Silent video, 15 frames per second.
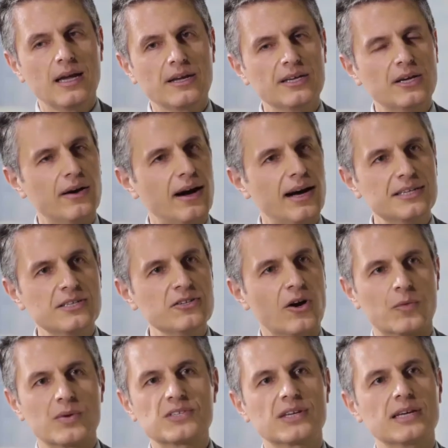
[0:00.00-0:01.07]
you know, I did
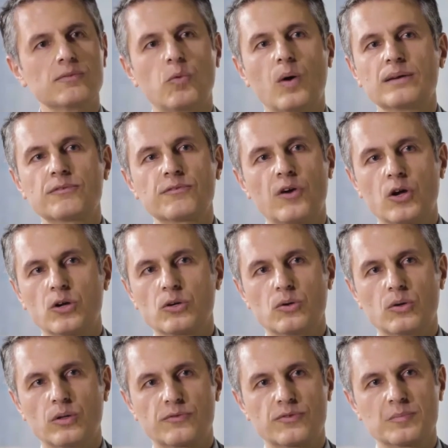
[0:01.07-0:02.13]
not receive one phone
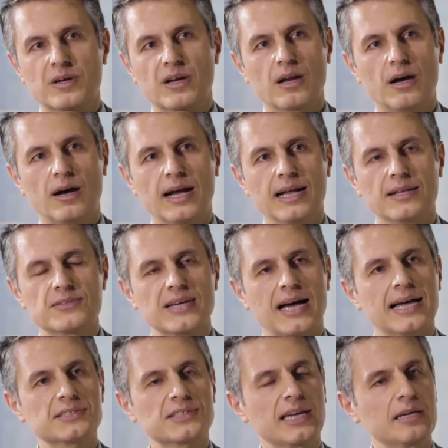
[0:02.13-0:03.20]
call from clients
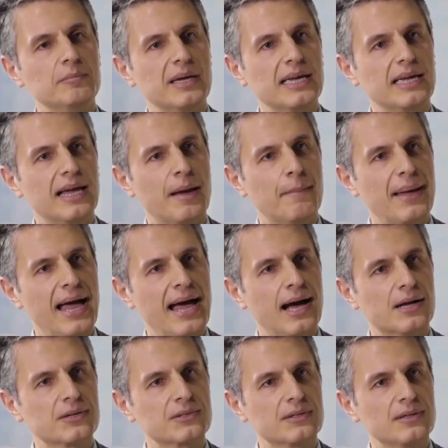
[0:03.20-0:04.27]
asking me
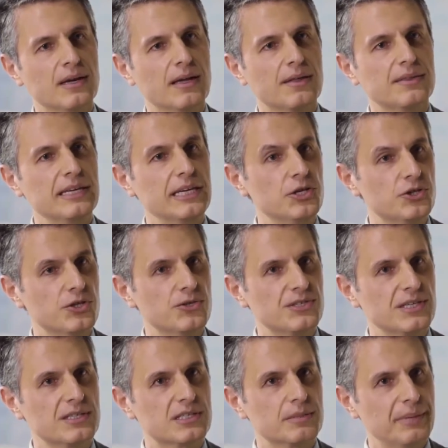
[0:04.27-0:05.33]
about the
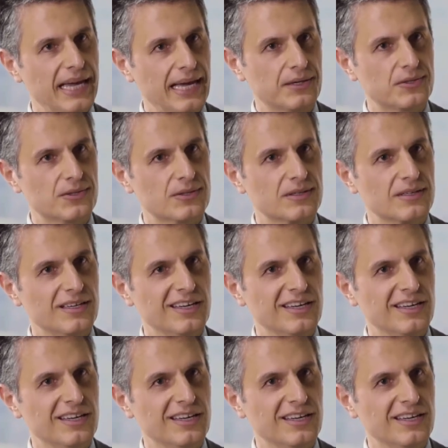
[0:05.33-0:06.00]
issues in Tibet